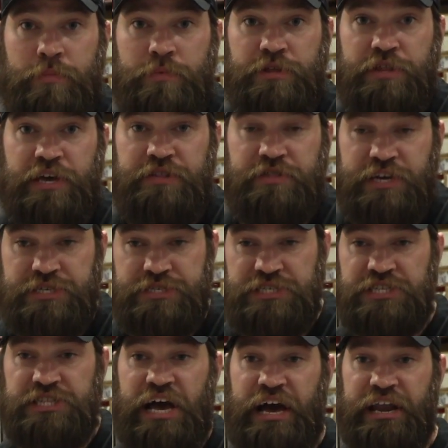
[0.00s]
they
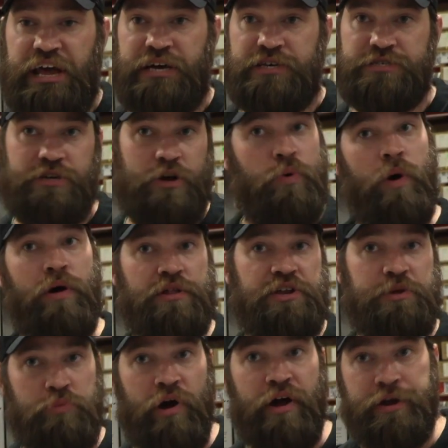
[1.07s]
see that as a
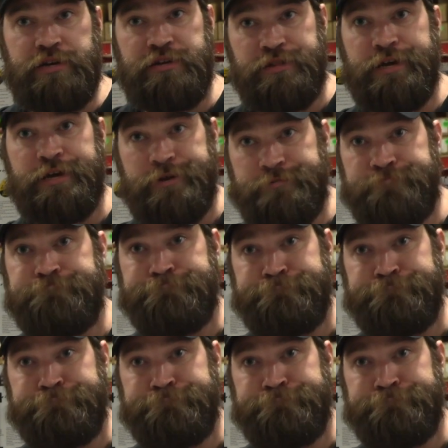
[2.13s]
quality product in the end.